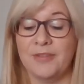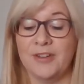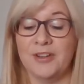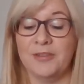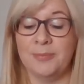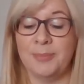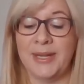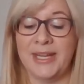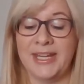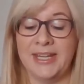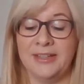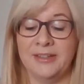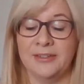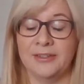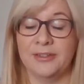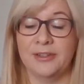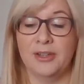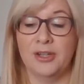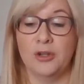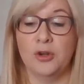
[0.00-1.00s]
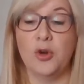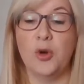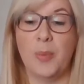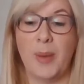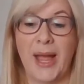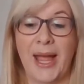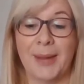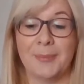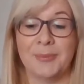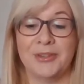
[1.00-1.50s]
full of beans, or
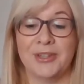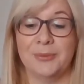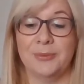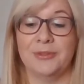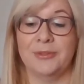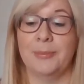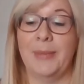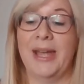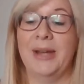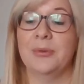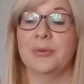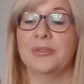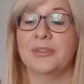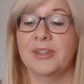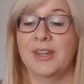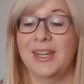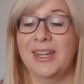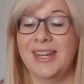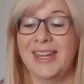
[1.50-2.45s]
perhaps it was mouse,